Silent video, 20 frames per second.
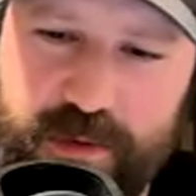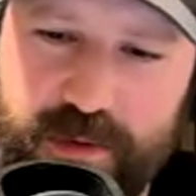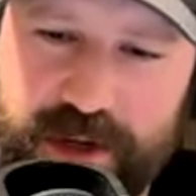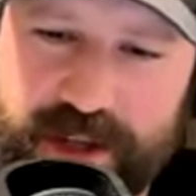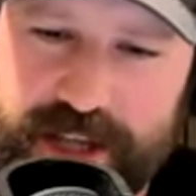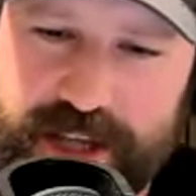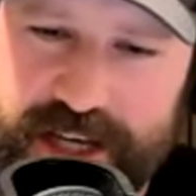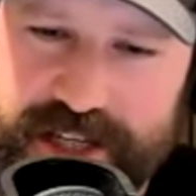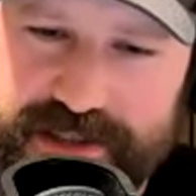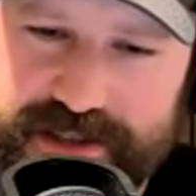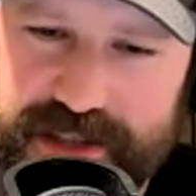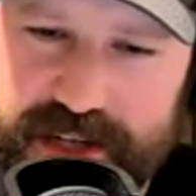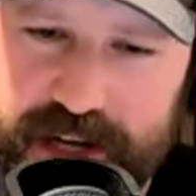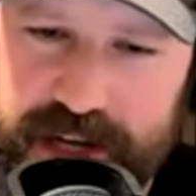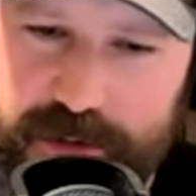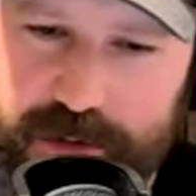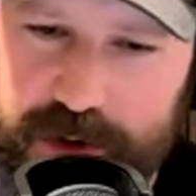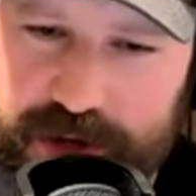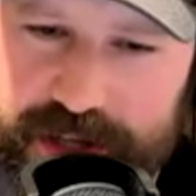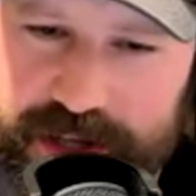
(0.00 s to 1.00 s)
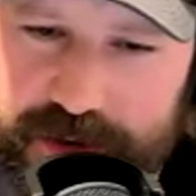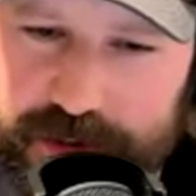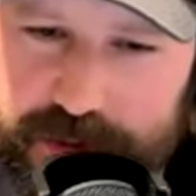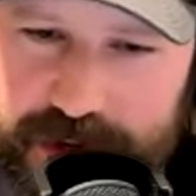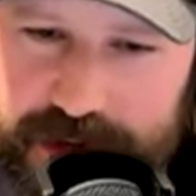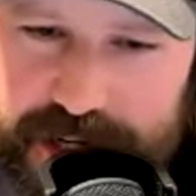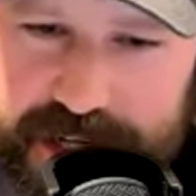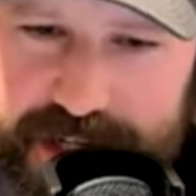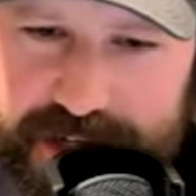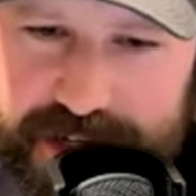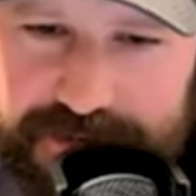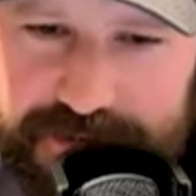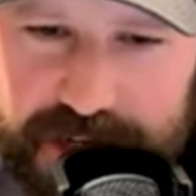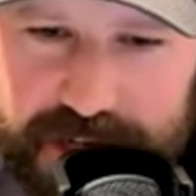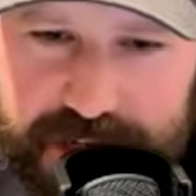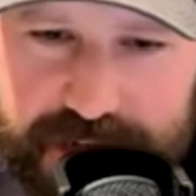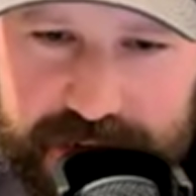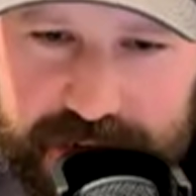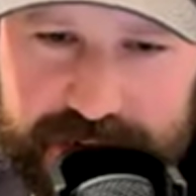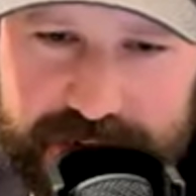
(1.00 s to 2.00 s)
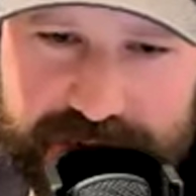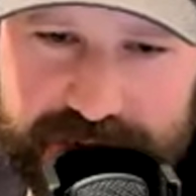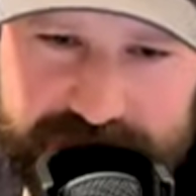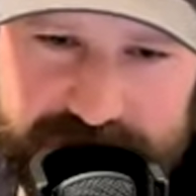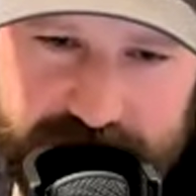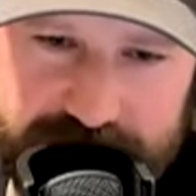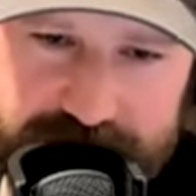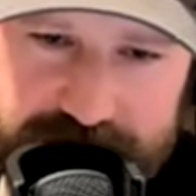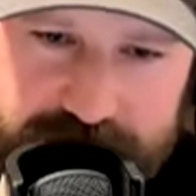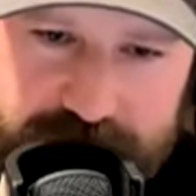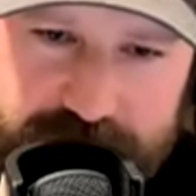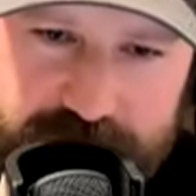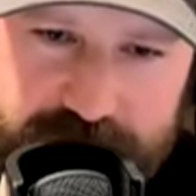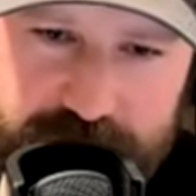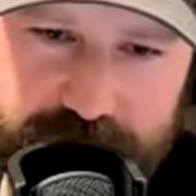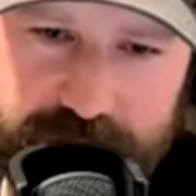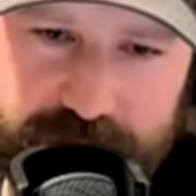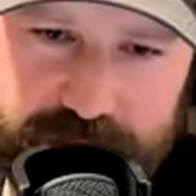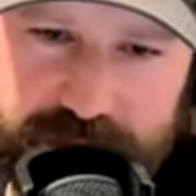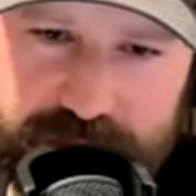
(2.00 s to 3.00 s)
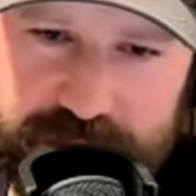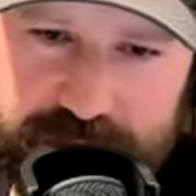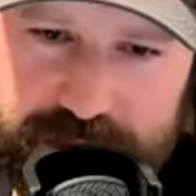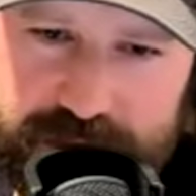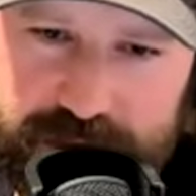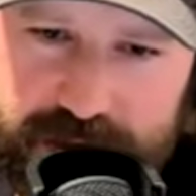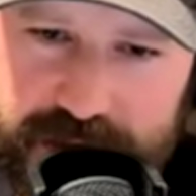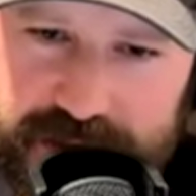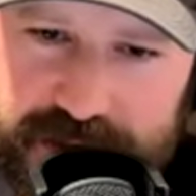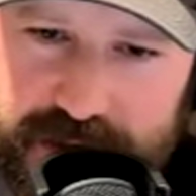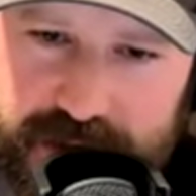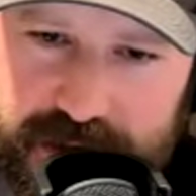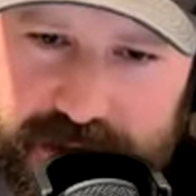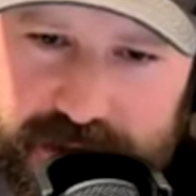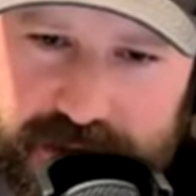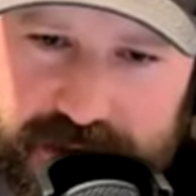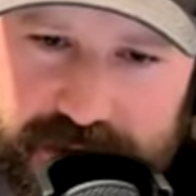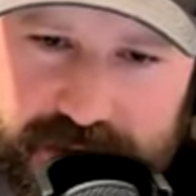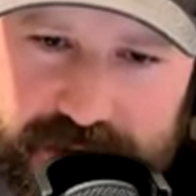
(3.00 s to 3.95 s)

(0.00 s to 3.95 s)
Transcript: one last time, where can they find all your stuff you got going on Knock Talk?